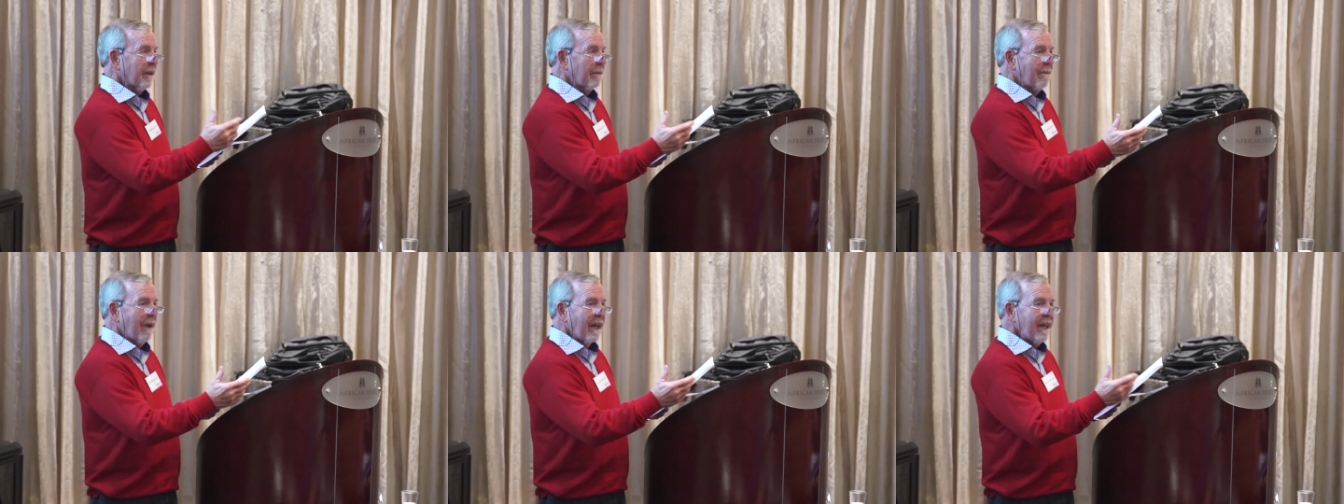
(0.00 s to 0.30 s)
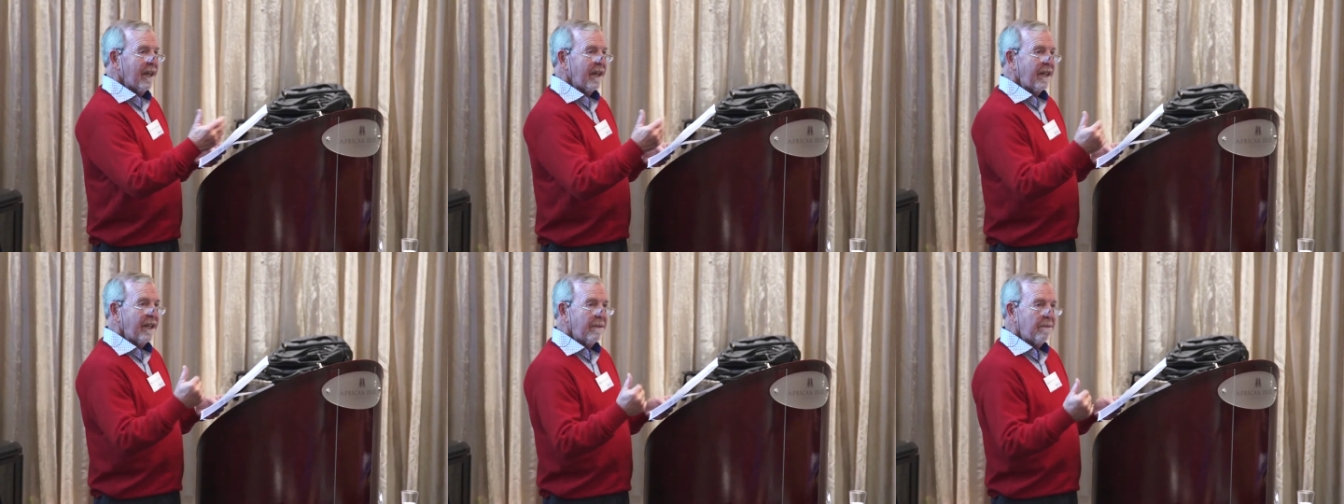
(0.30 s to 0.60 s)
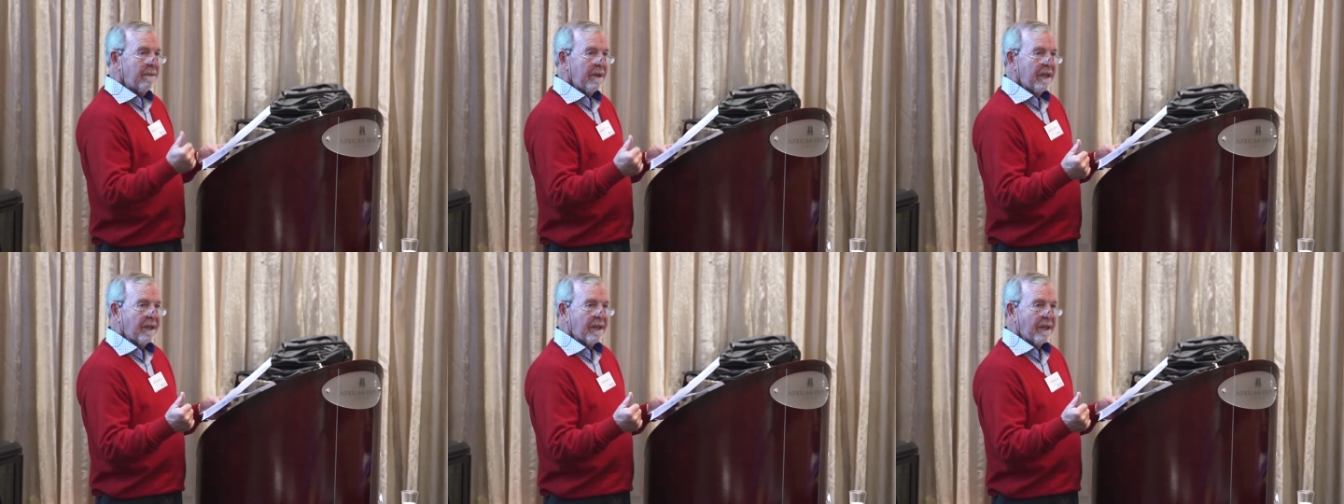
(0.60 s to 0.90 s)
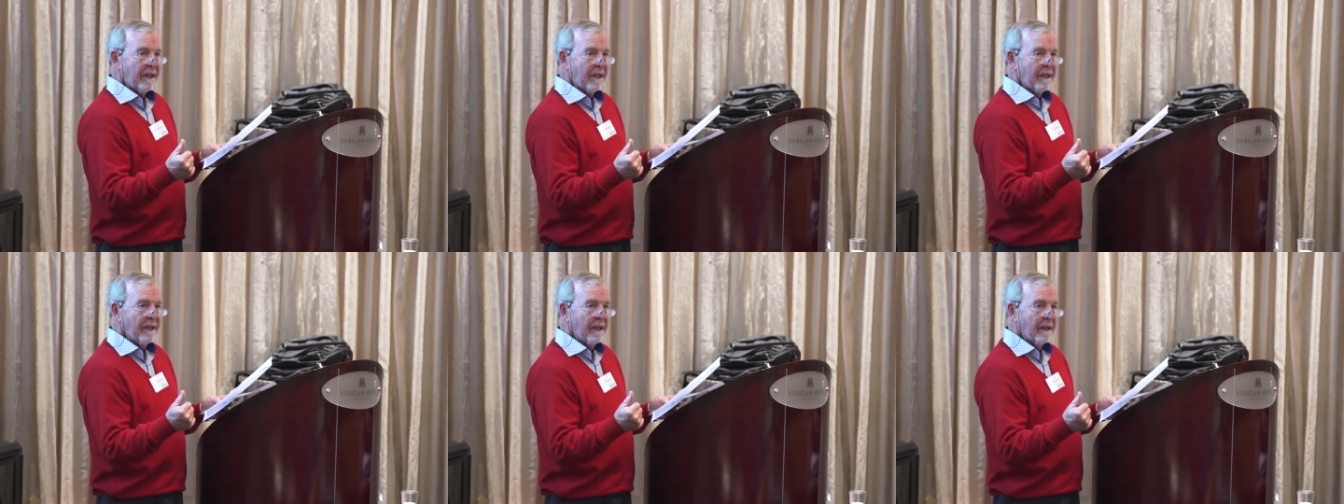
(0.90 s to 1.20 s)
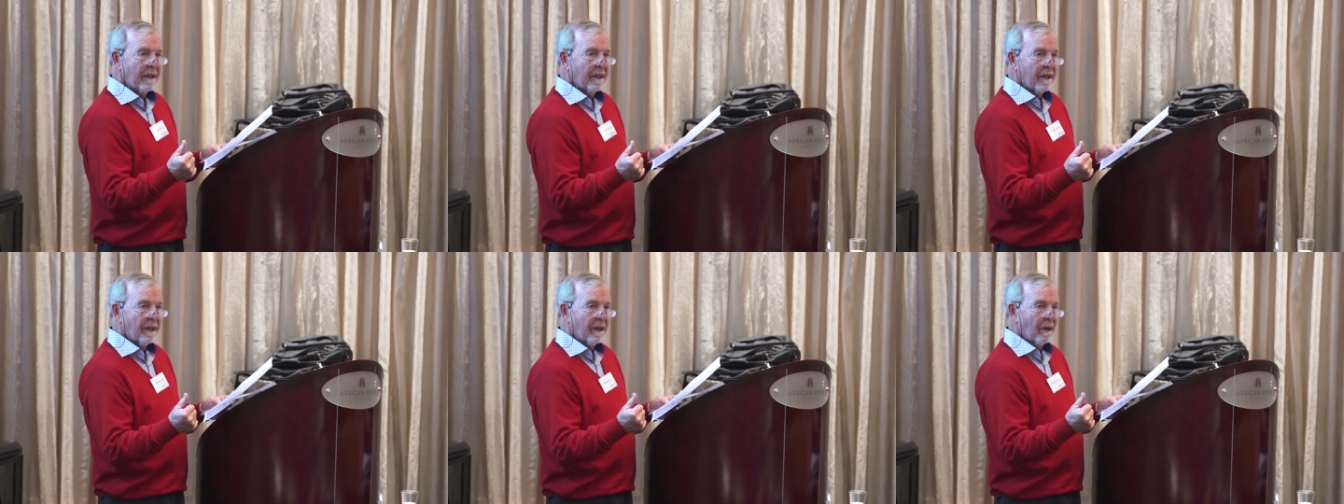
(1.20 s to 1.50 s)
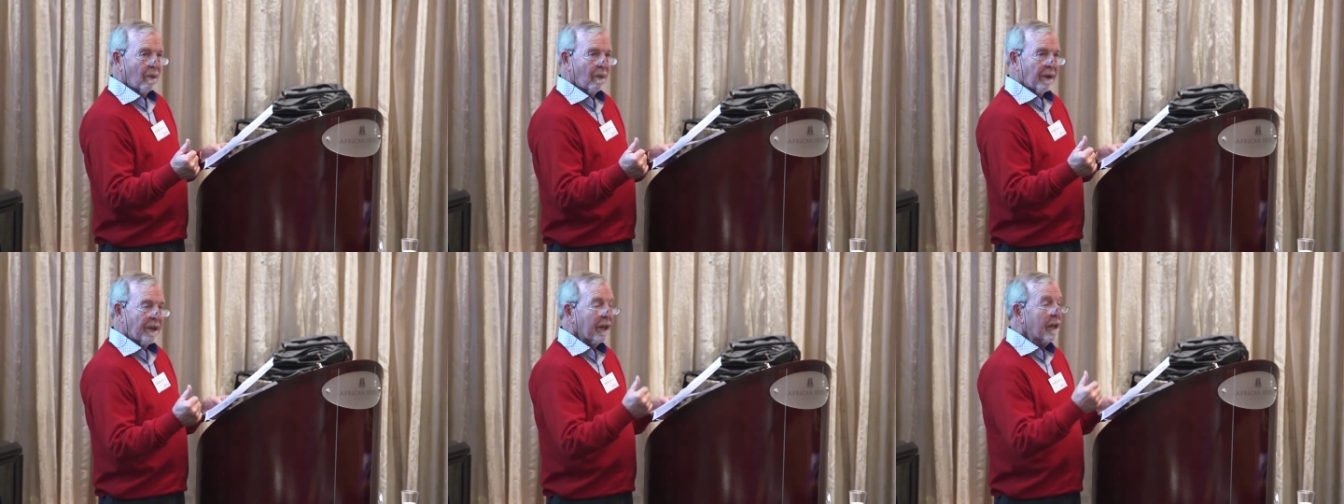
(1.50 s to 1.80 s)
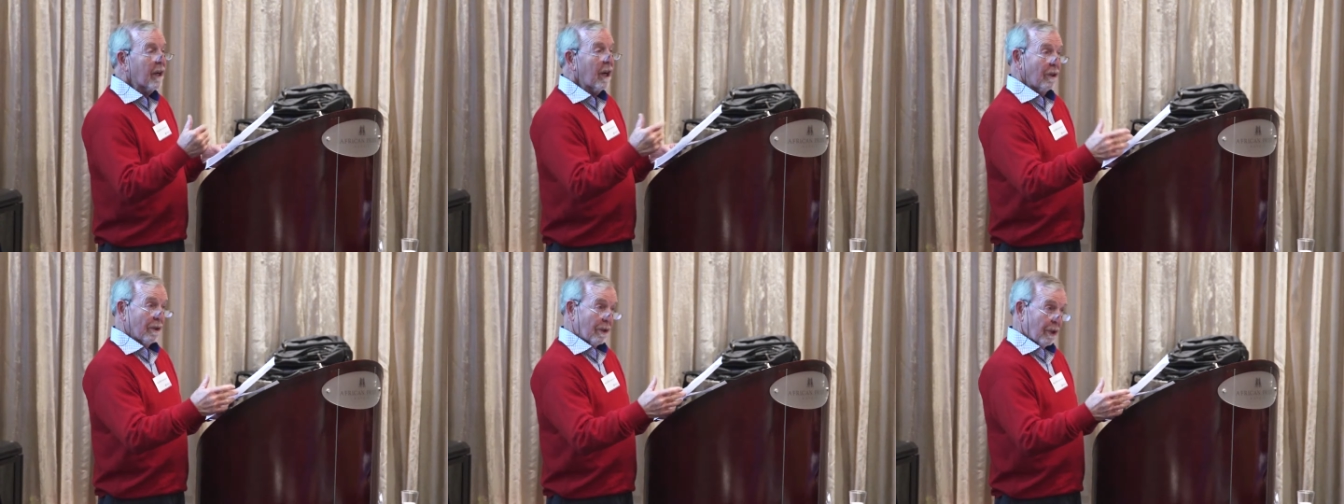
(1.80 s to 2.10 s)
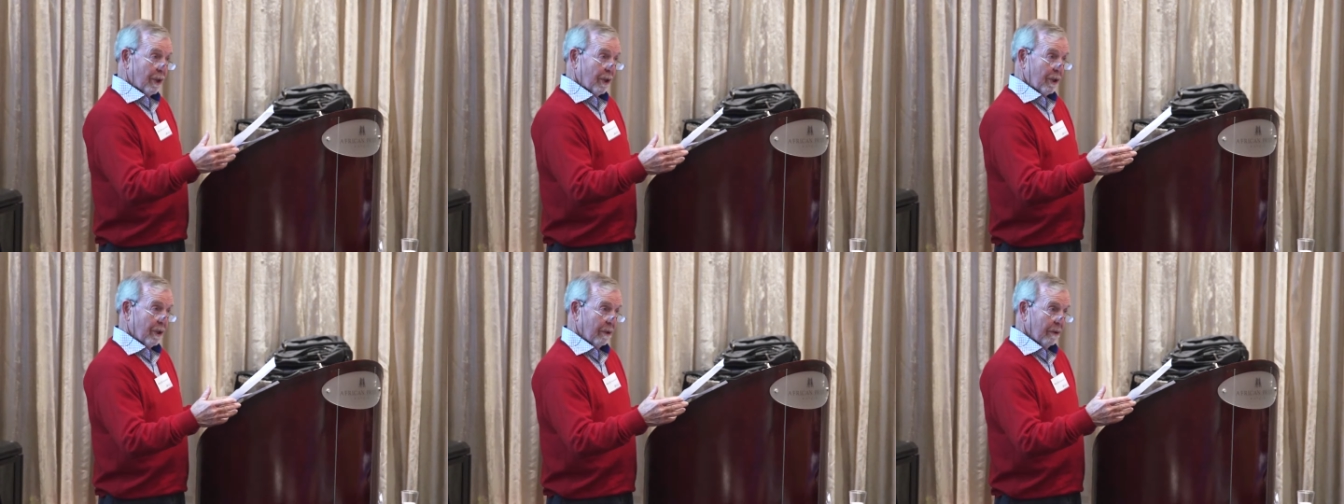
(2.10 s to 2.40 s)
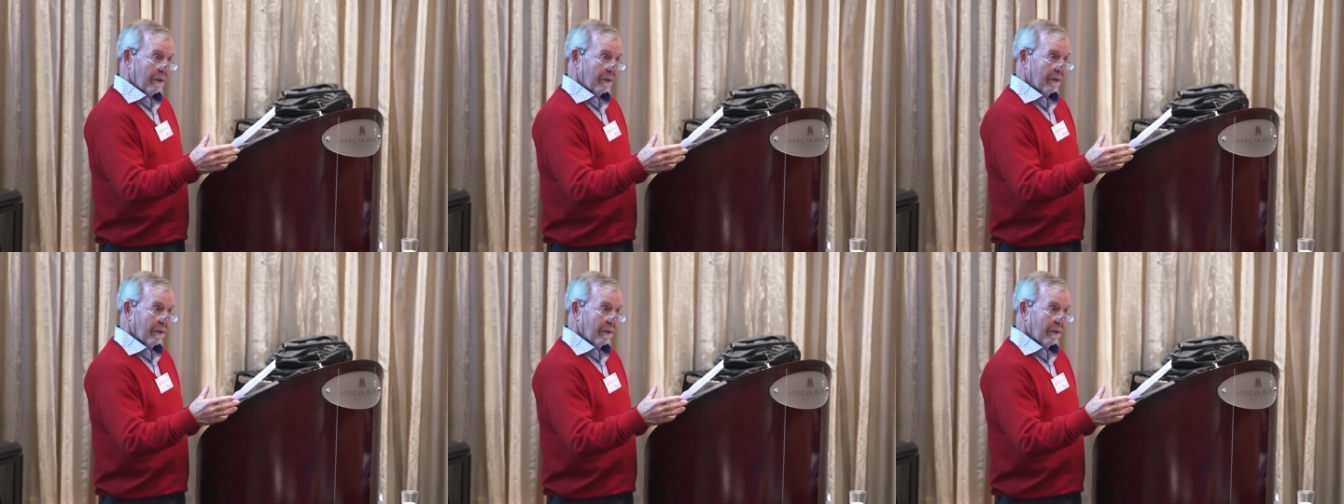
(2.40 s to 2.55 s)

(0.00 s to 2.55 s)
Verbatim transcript: a monthly meeting with a coach.